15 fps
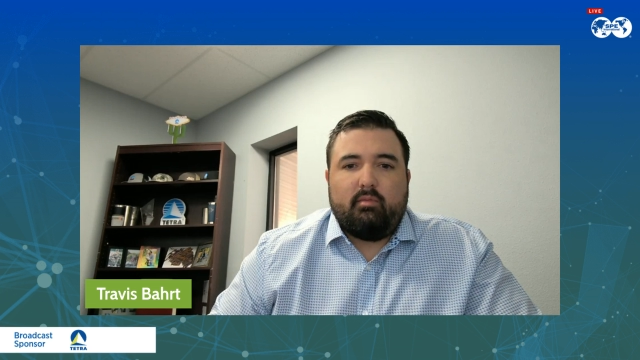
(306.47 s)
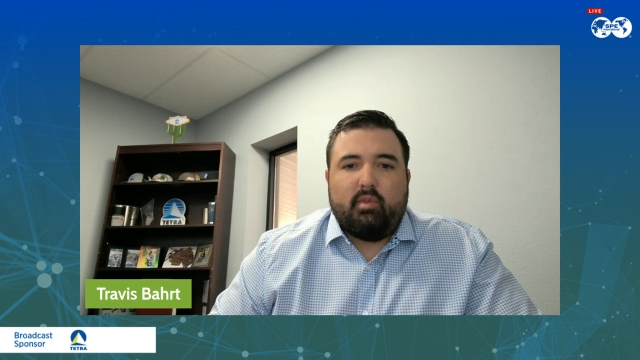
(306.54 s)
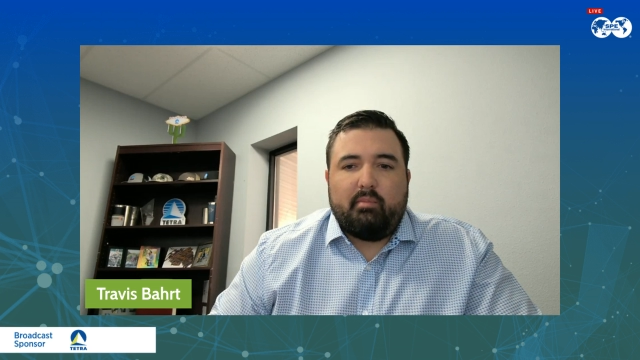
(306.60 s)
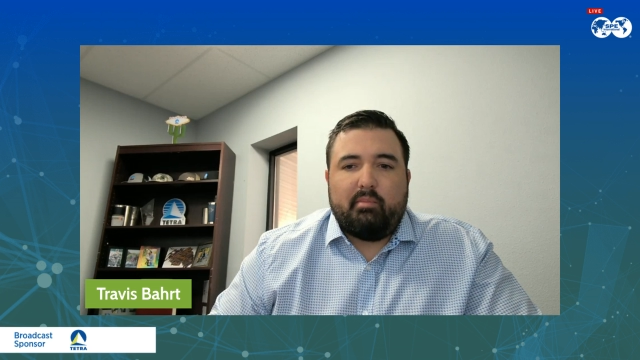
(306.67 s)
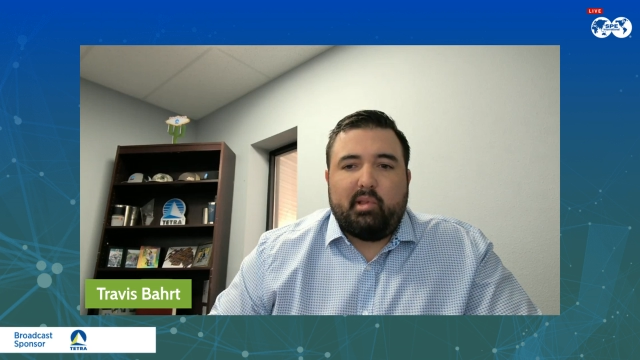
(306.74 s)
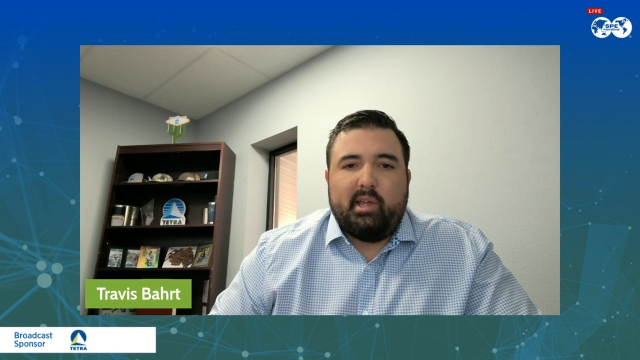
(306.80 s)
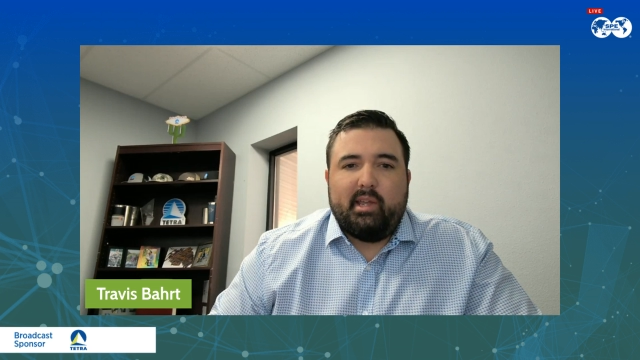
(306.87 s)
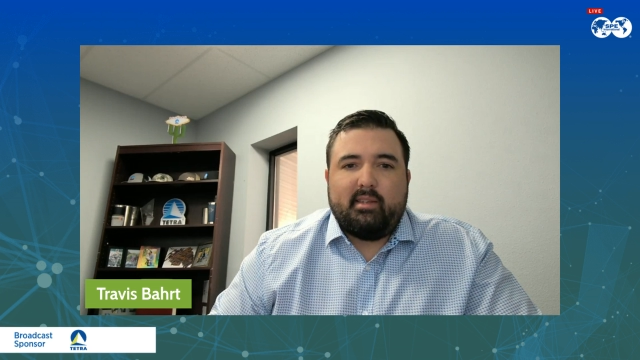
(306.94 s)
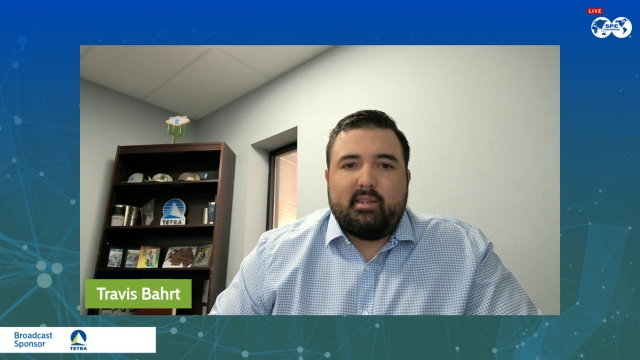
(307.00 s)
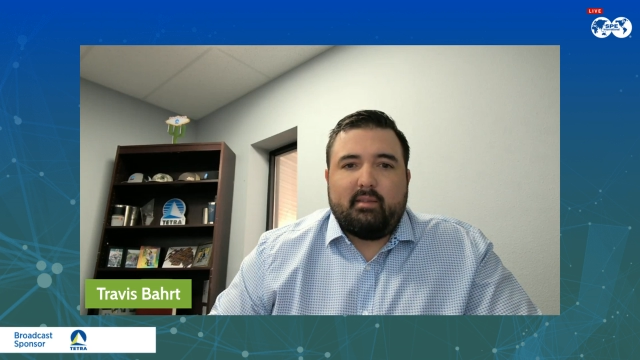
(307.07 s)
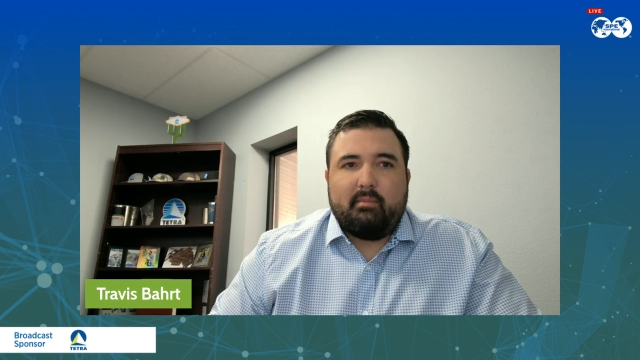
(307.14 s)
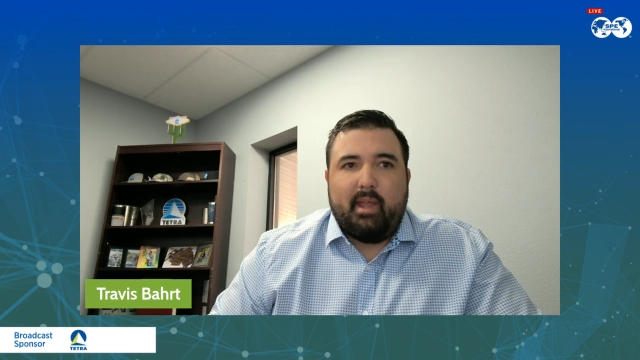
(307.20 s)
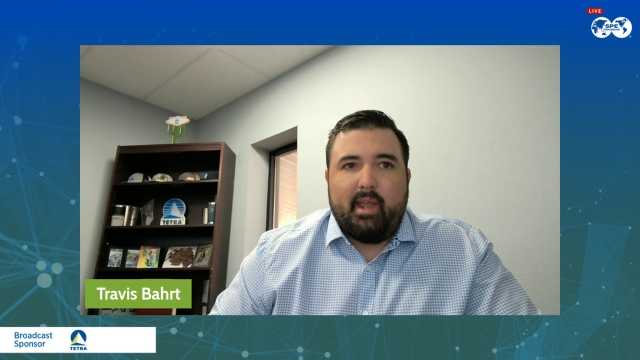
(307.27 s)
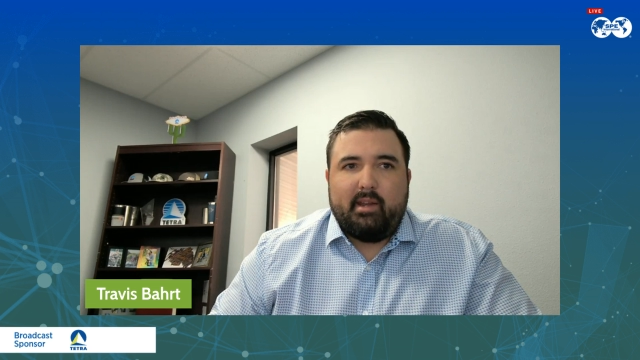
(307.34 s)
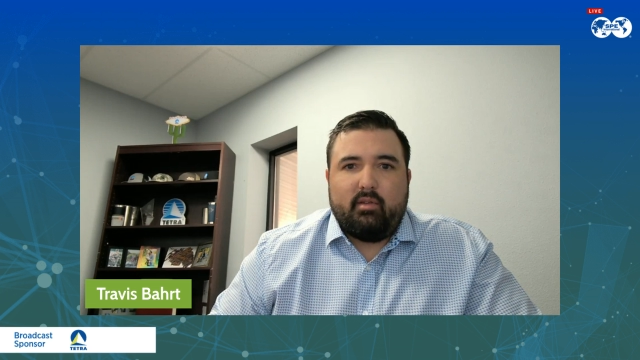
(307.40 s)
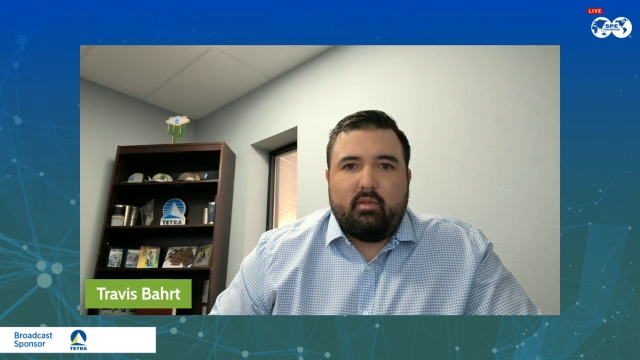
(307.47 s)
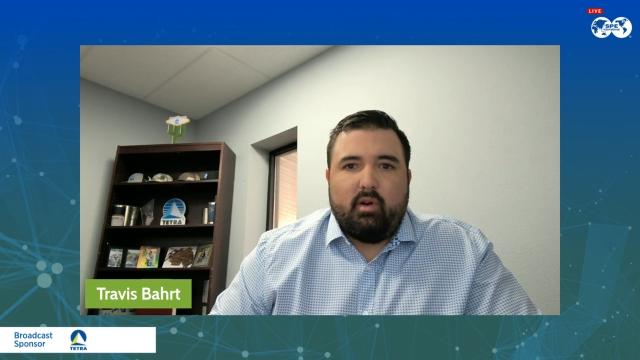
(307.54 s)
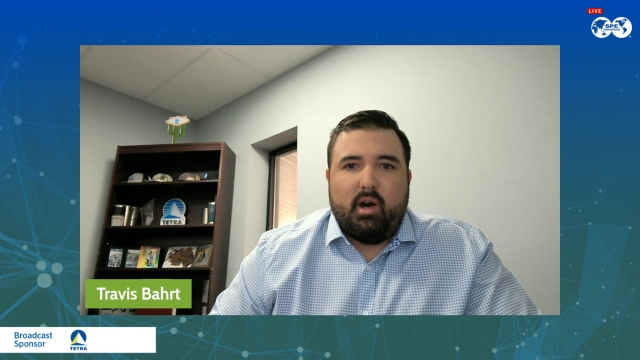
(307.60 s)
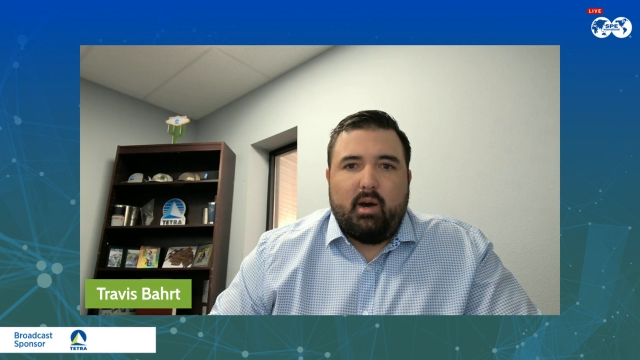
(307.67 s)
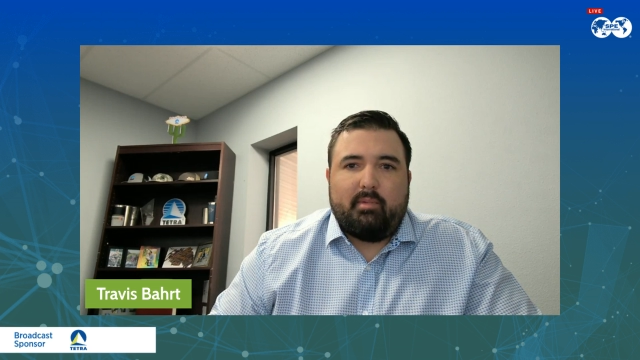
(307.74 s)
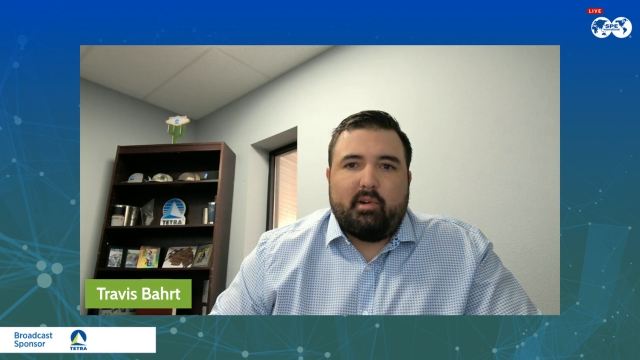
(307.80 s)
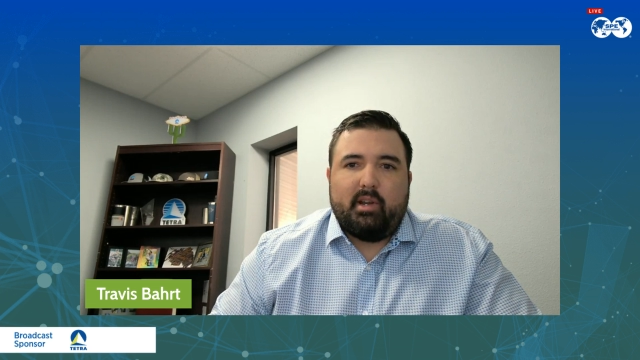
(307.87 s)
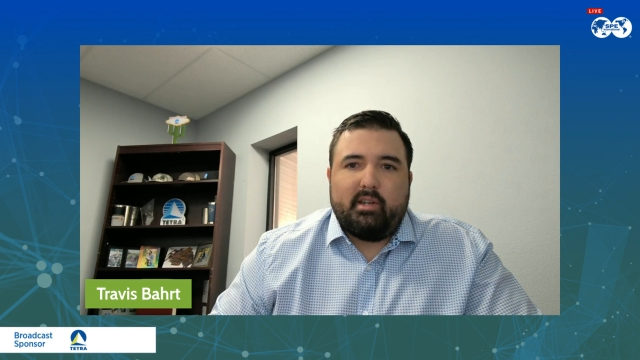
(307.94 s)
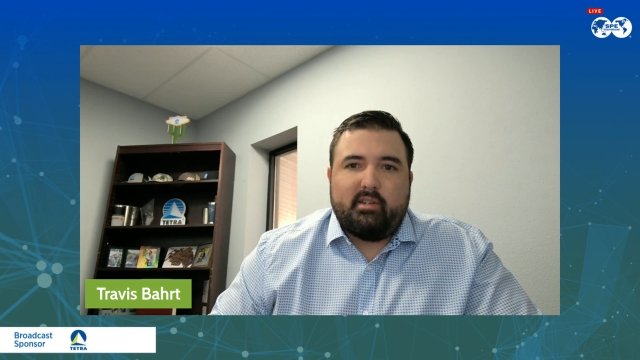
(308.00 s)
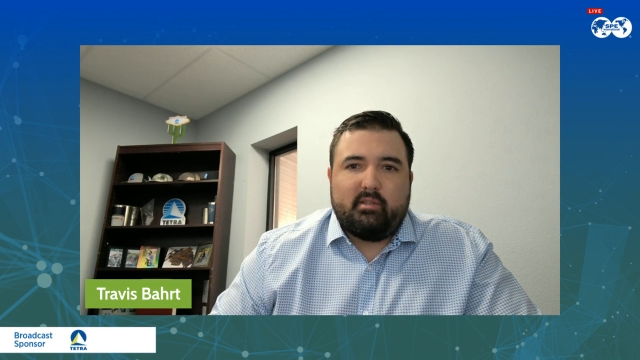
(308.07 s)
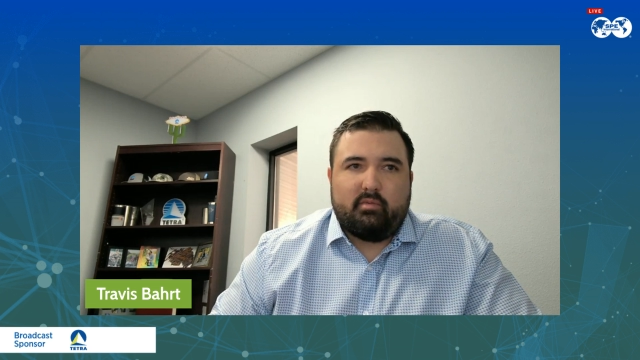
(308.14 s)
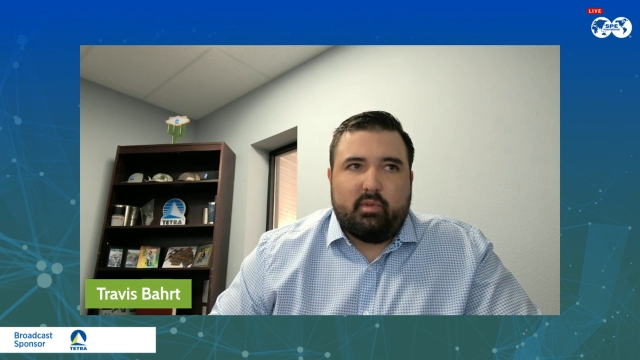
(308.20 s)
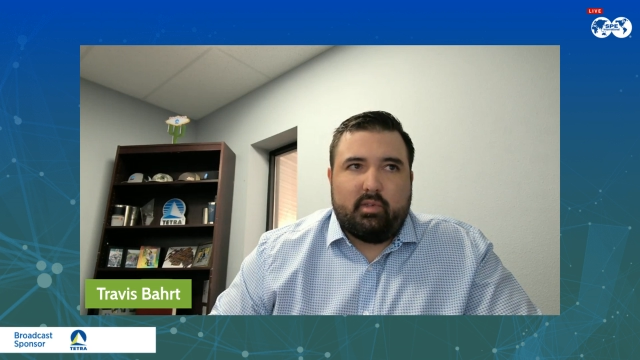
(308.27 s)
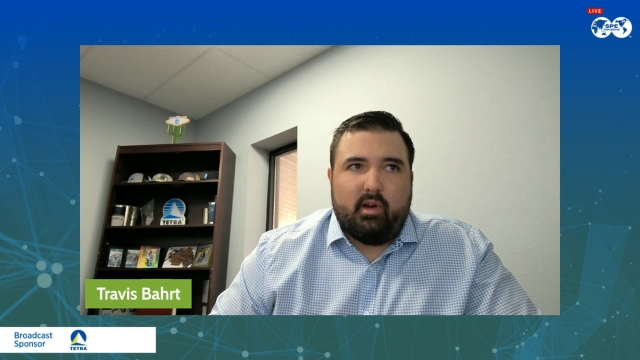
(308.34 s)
replacing manual operations